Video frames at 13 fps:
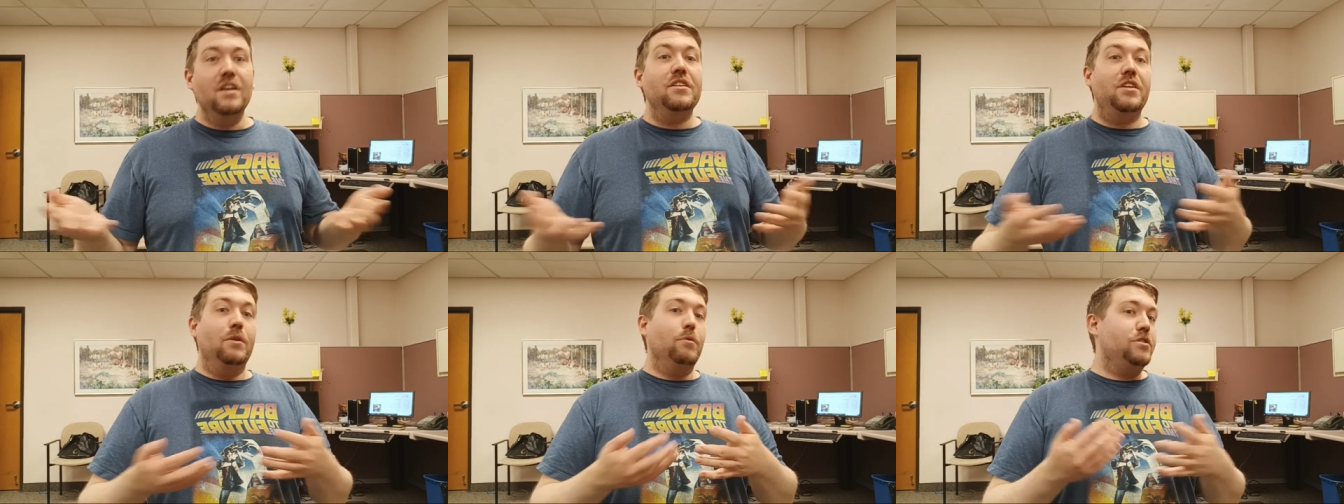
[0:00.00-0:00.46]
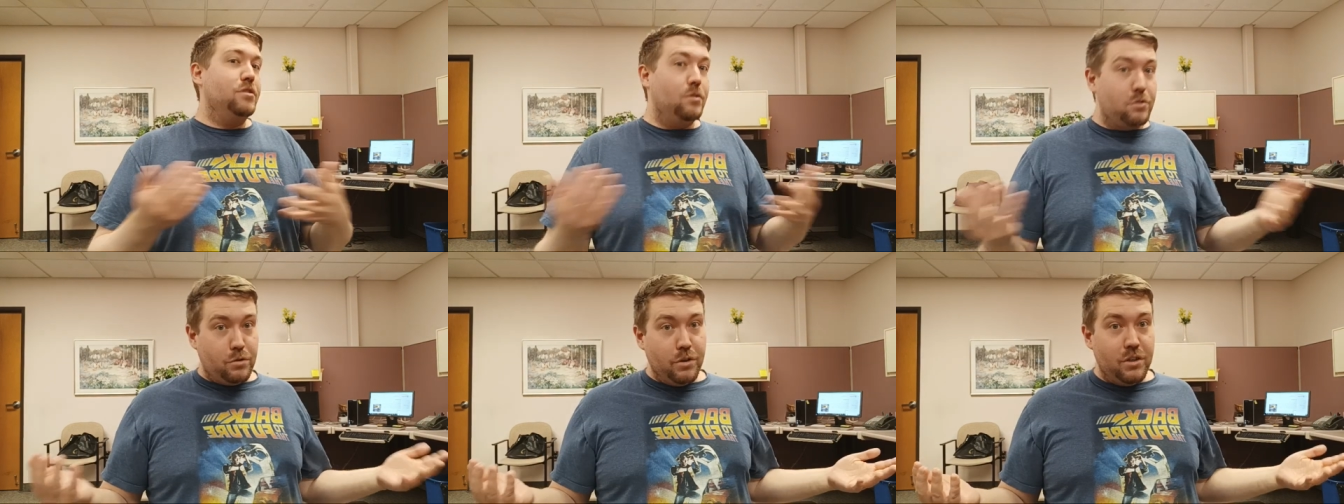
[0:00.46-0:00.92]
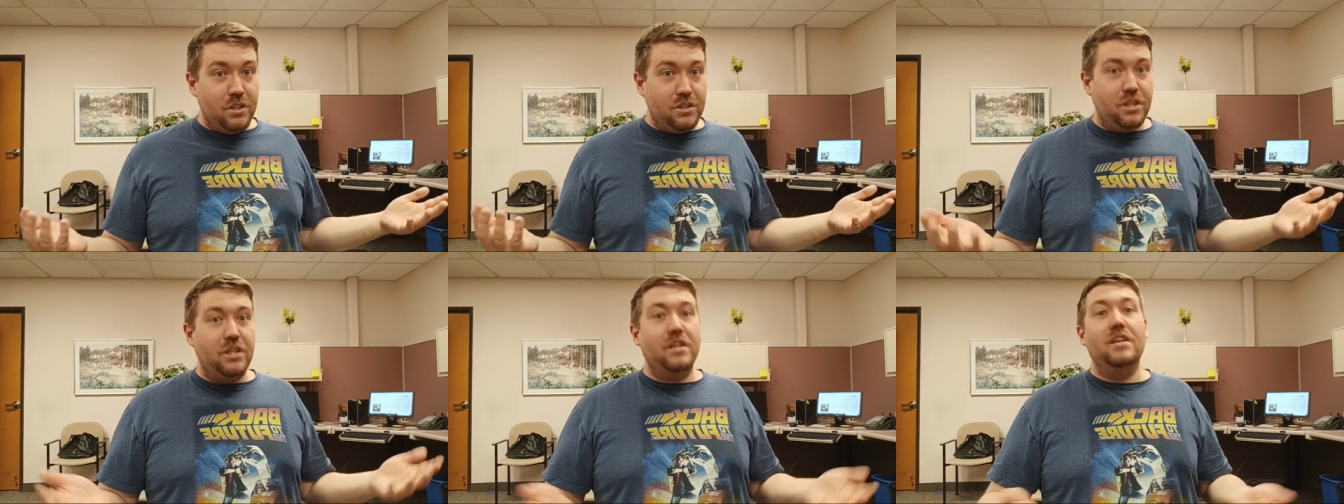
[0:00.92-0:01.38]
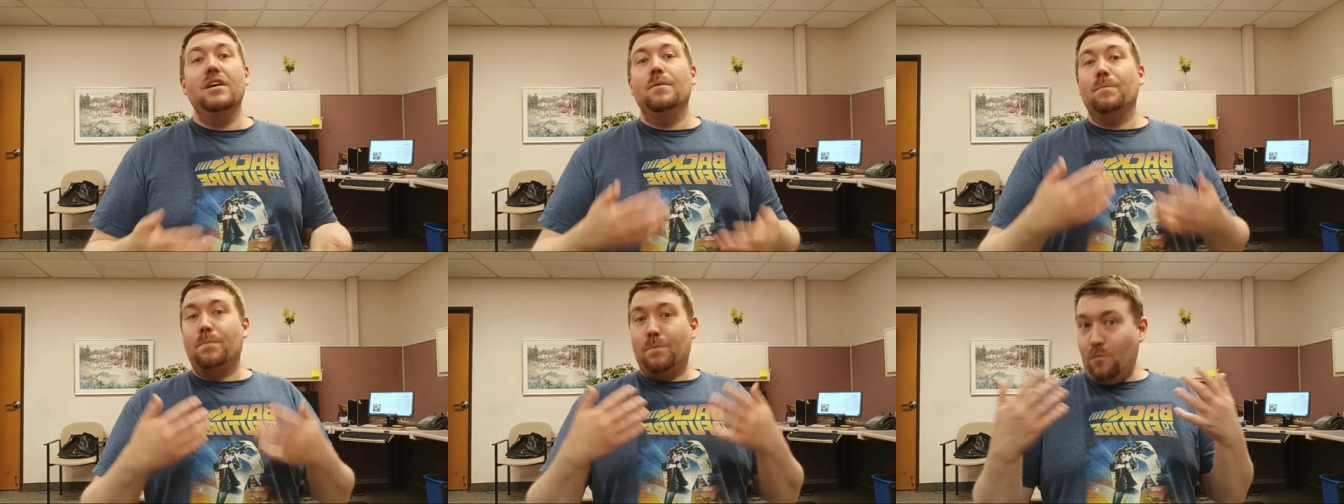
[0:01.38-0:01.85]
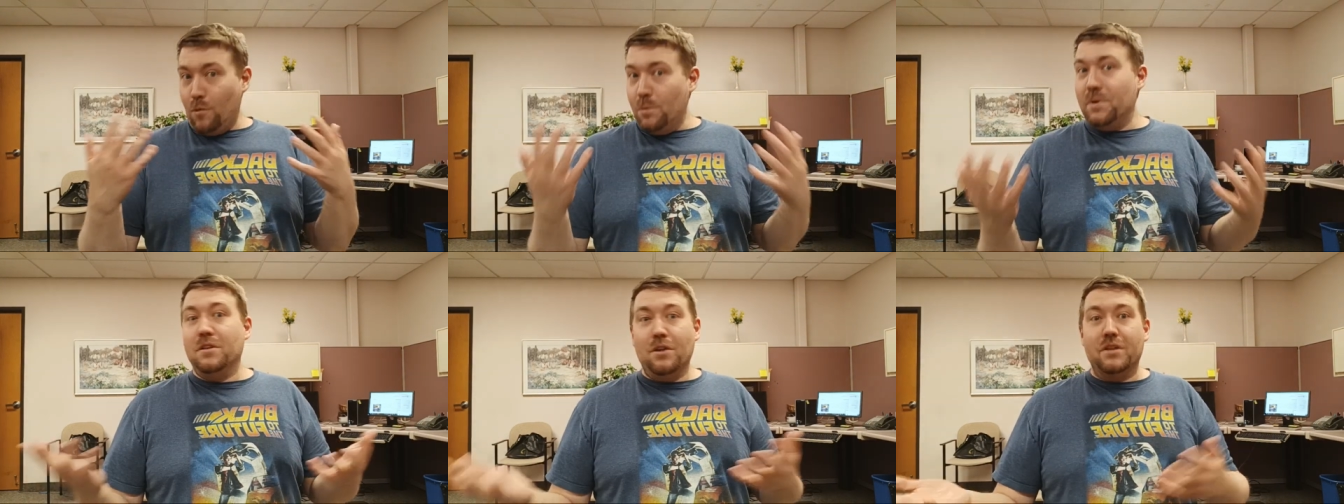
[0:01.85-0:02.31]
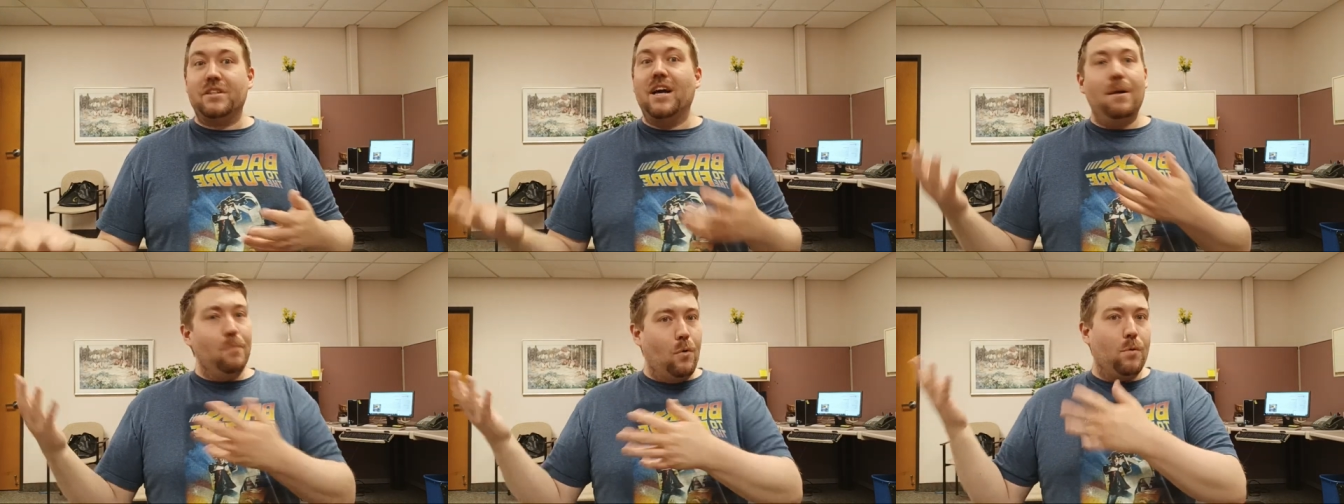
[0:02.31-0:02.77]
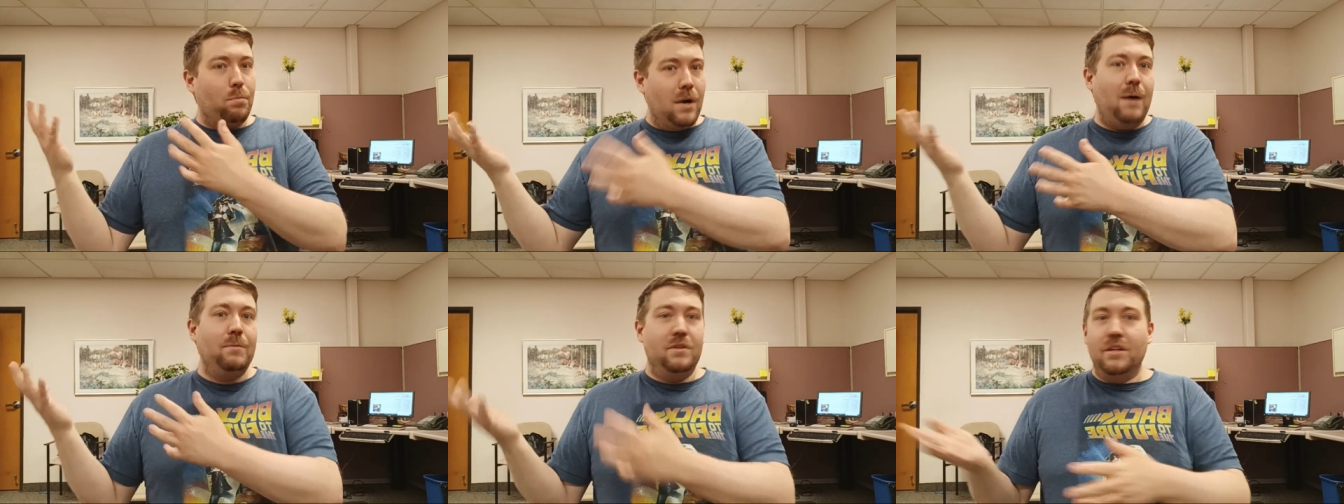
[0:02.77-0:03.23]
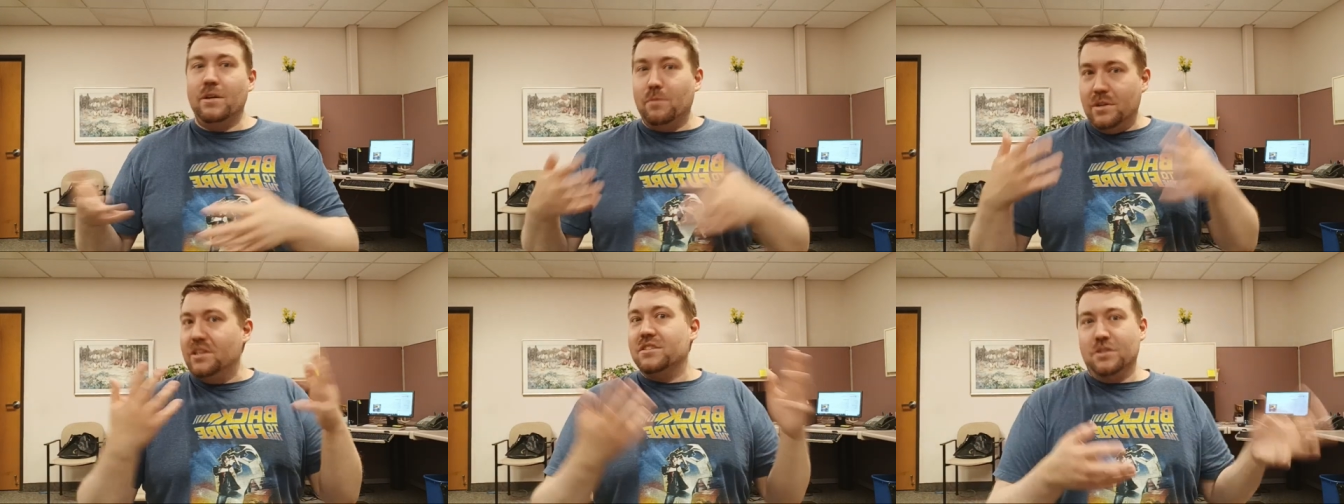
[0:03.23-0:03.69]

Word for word: The original trilogy will be looked on more prominently when this